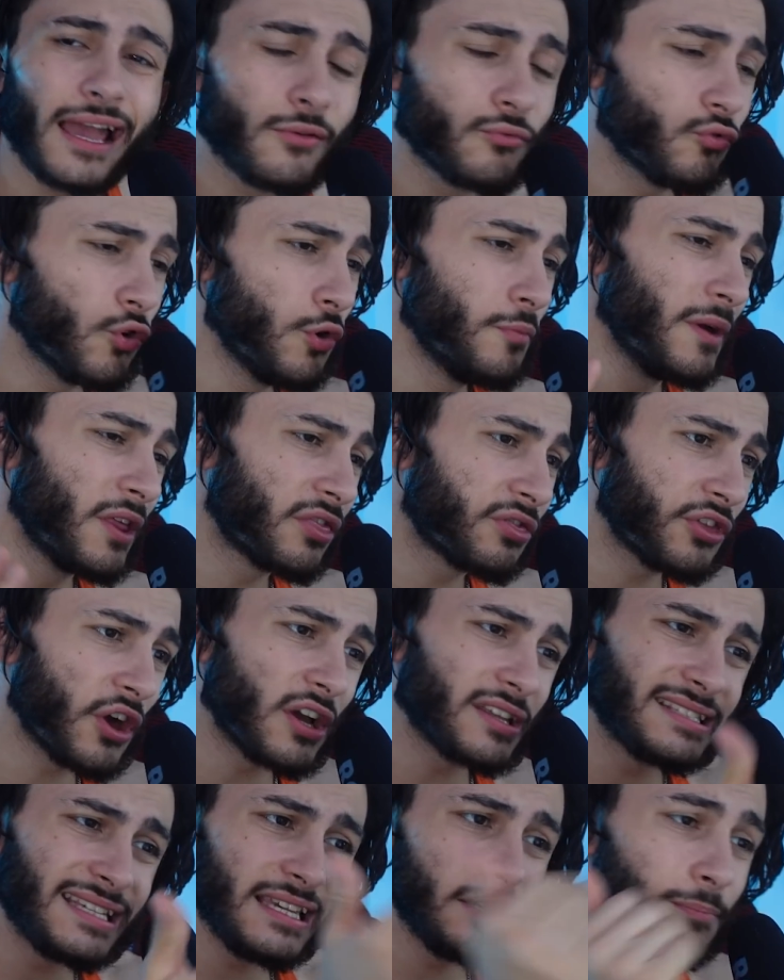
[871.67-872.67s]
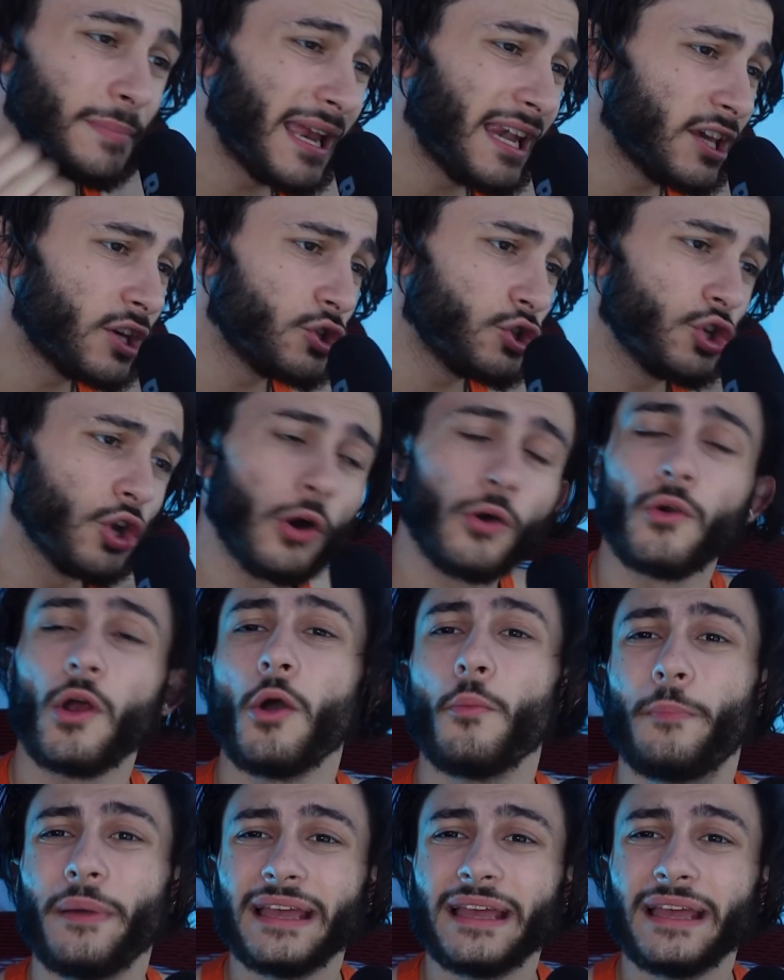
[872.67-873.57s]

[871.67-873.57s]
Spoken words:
a rumoured €30 million